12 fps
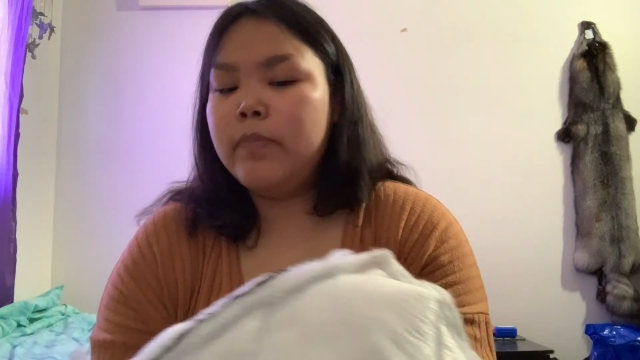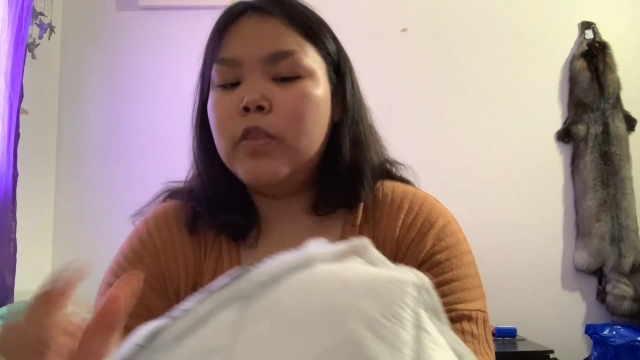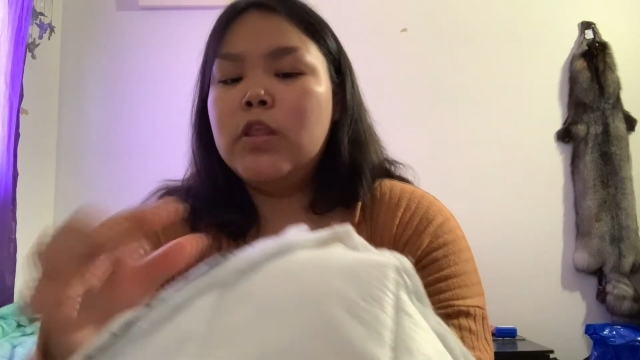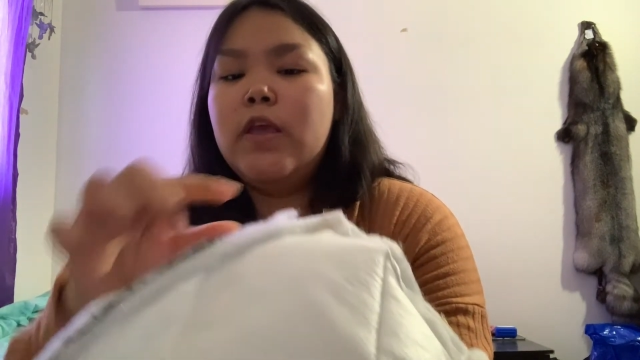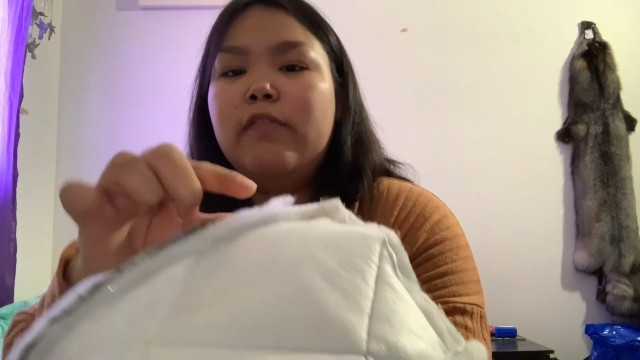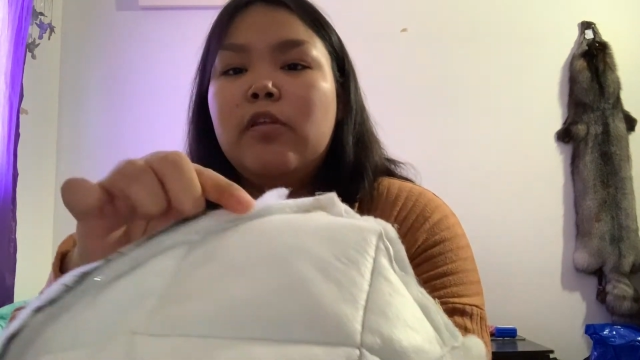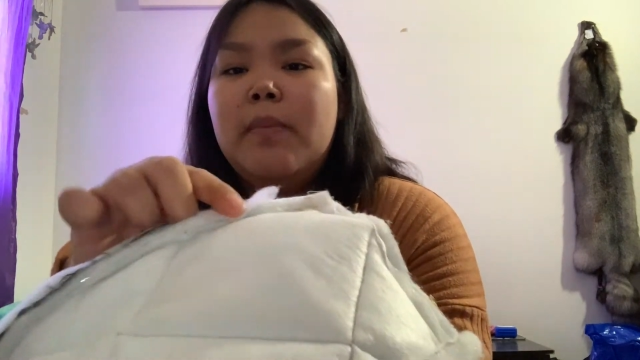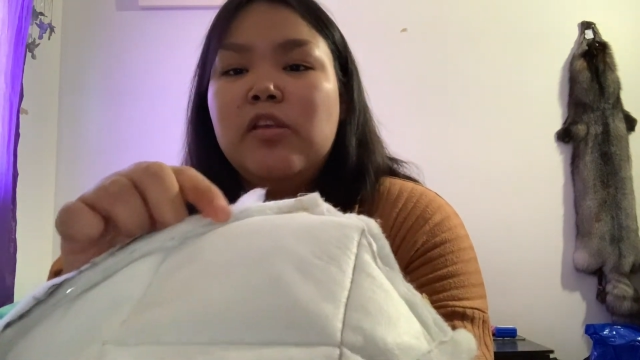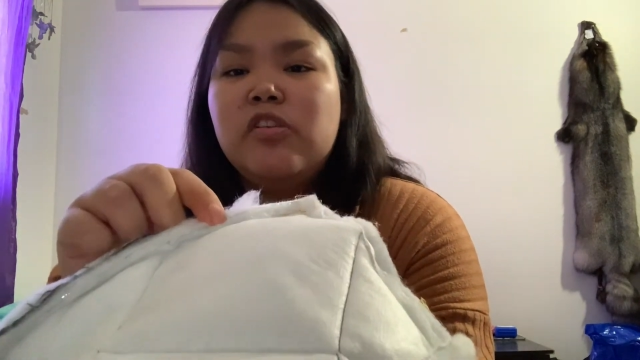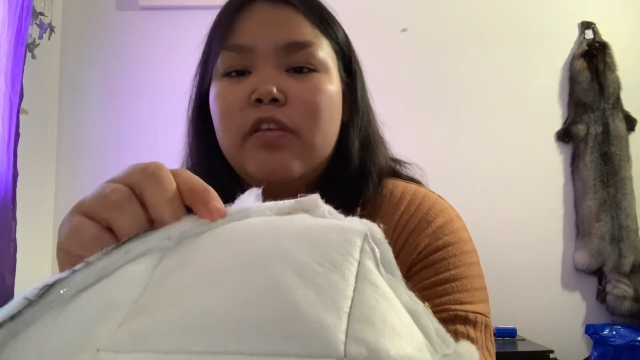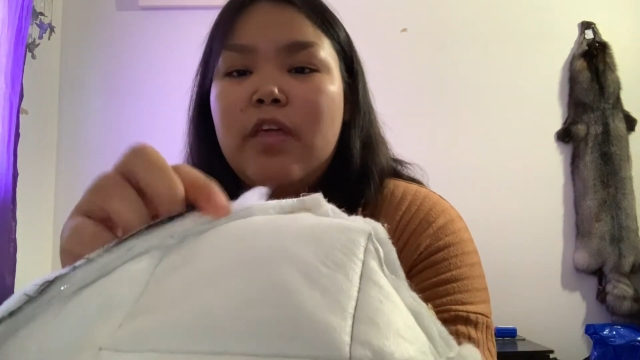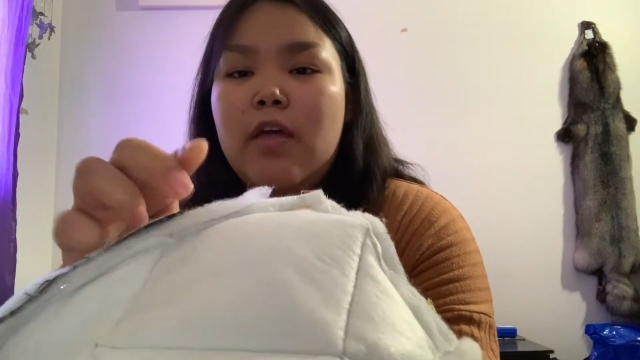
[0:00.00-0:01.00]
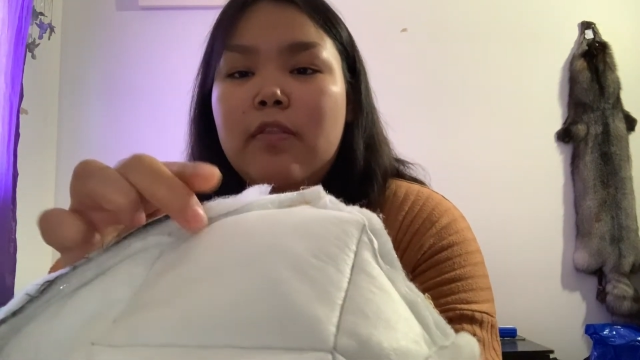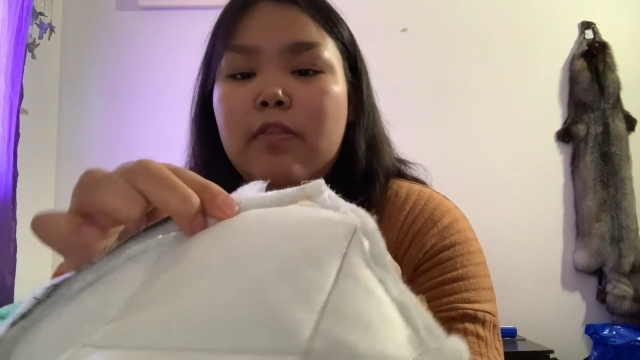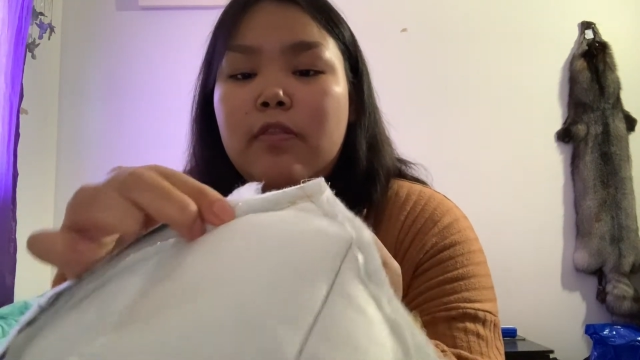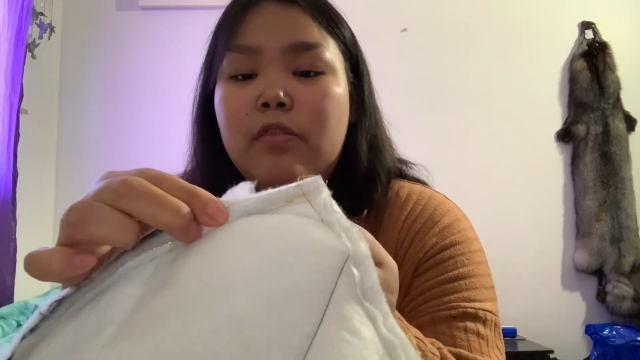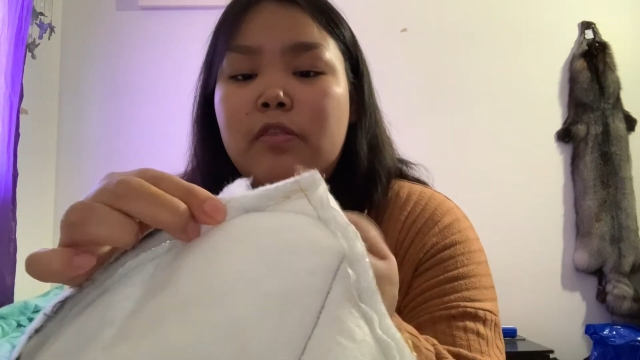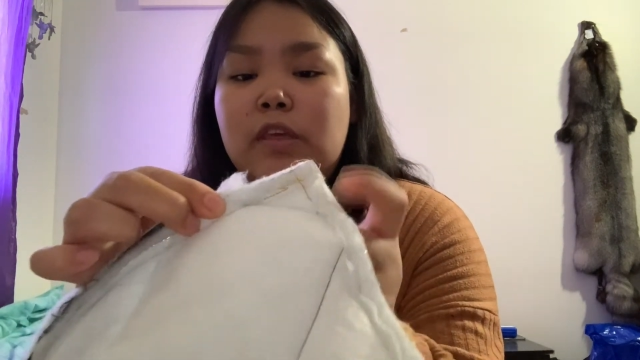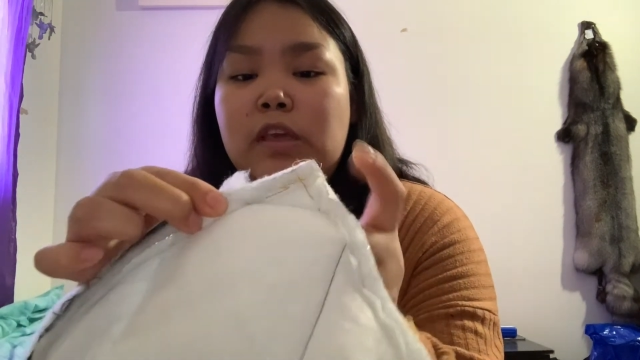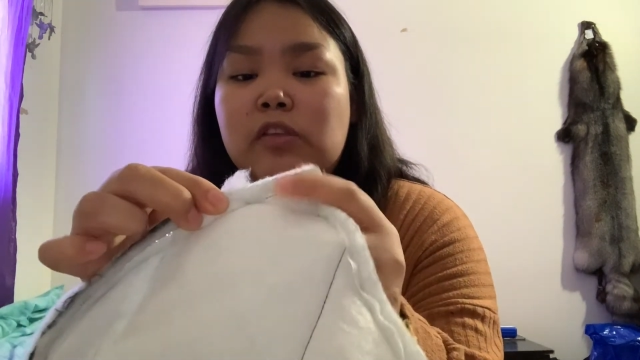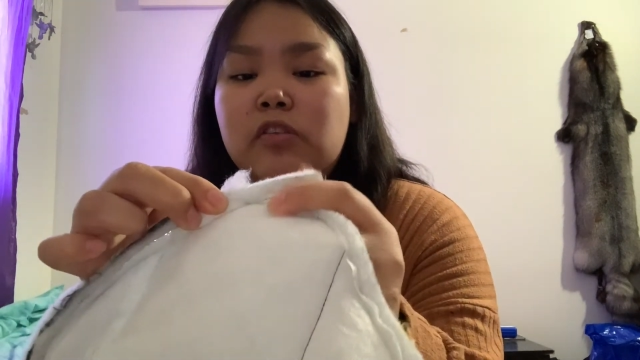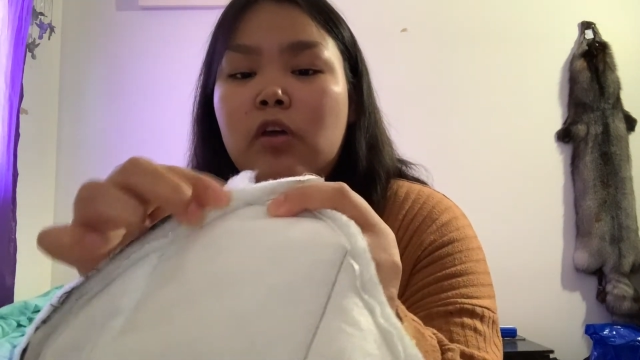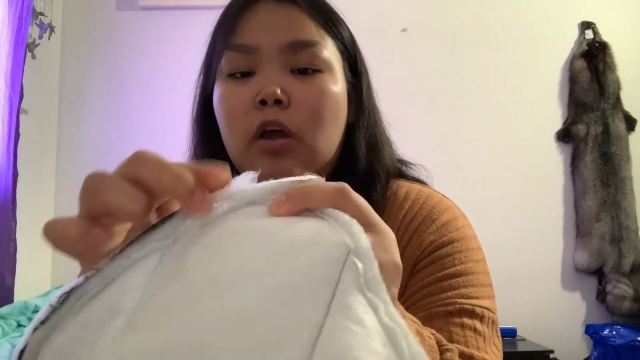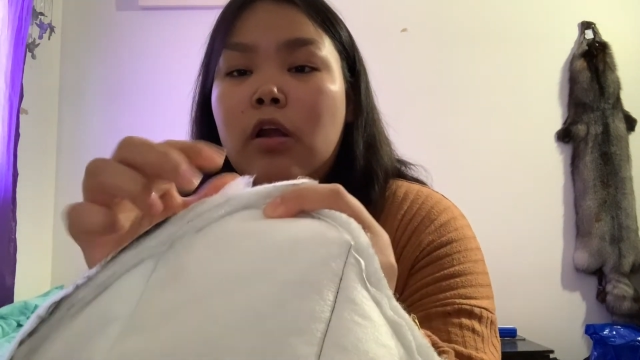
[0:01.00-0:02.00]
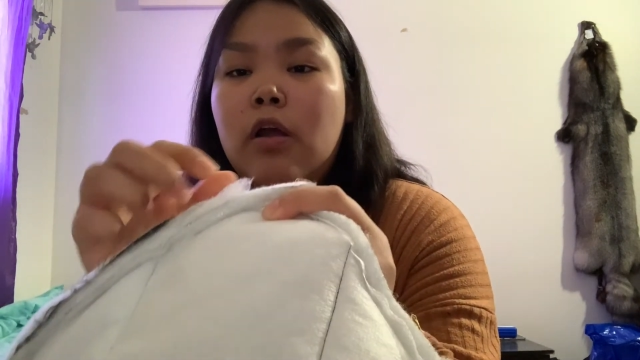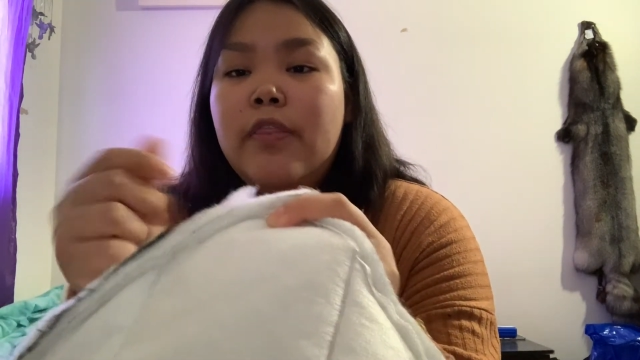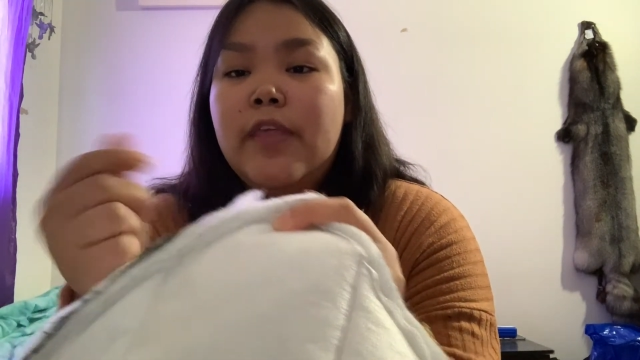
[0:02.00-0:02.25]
you have to make sure that these are on the